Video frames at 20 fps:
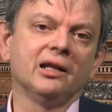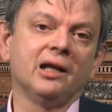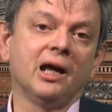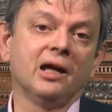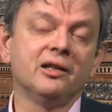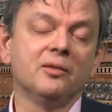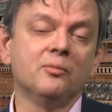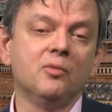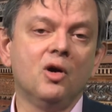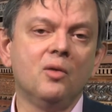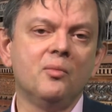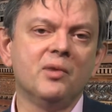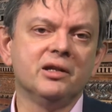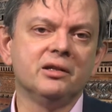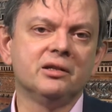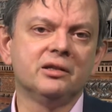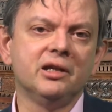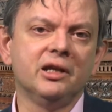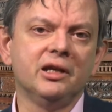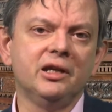At the
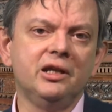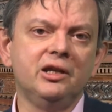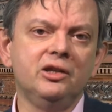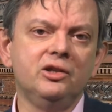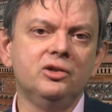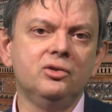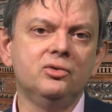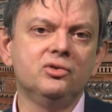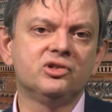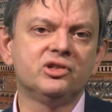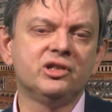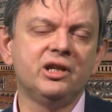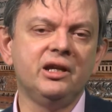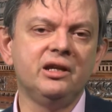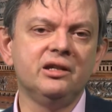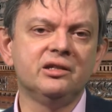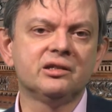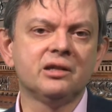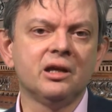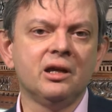moment, the EU
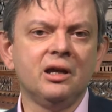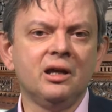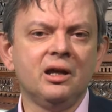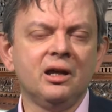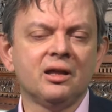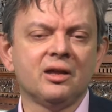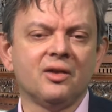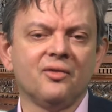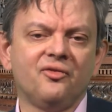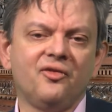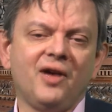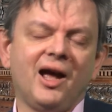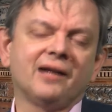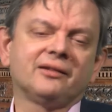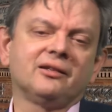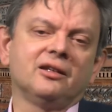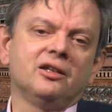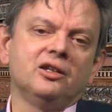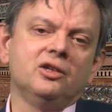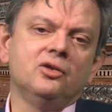sees the
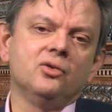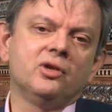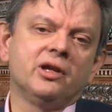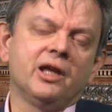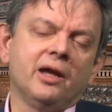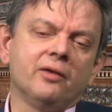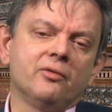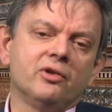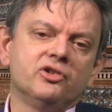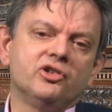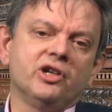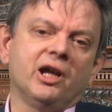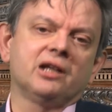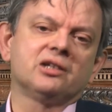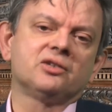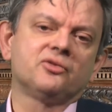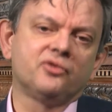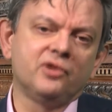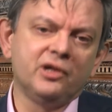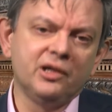fact that the UK
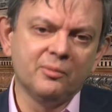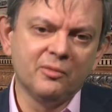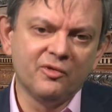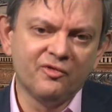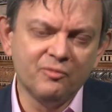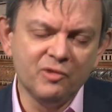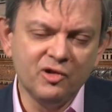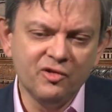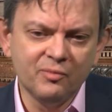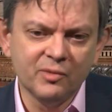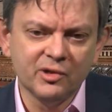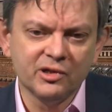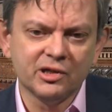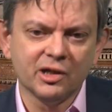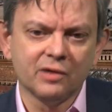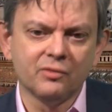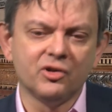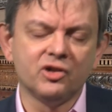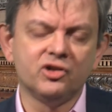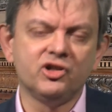rejects freedom of movement
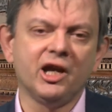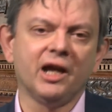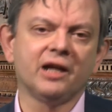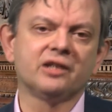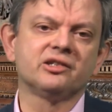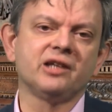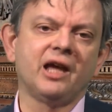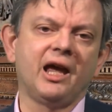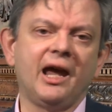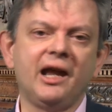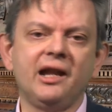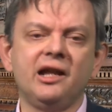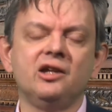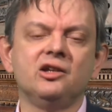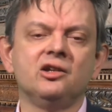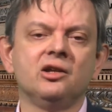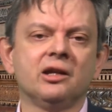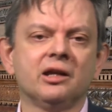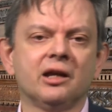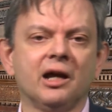and rejects
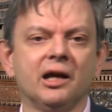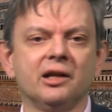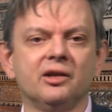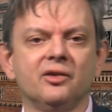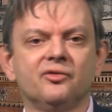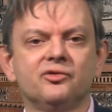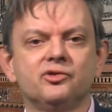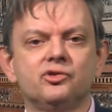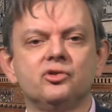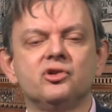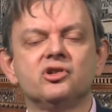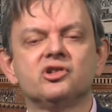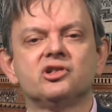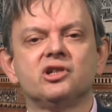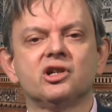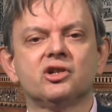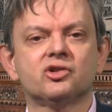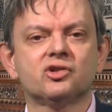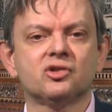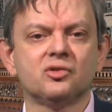any kind of
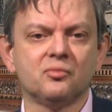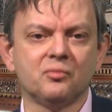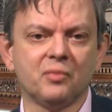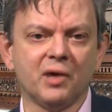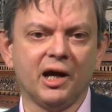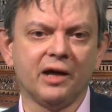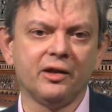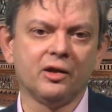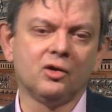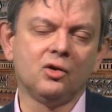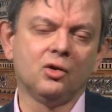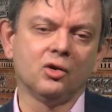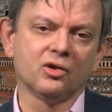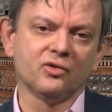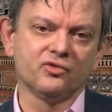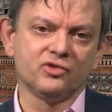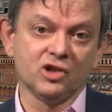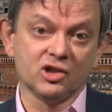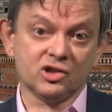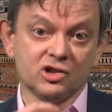jurisdiction by the Court
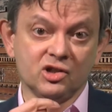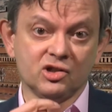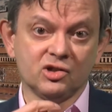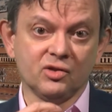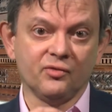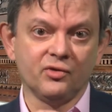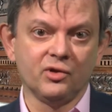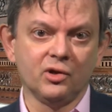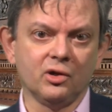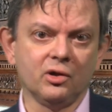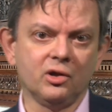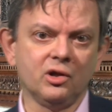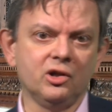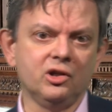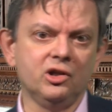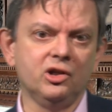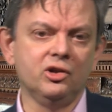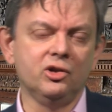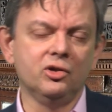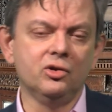of Justice of the
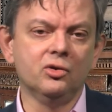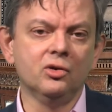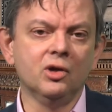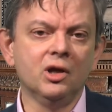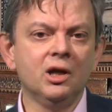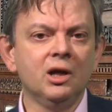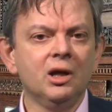EU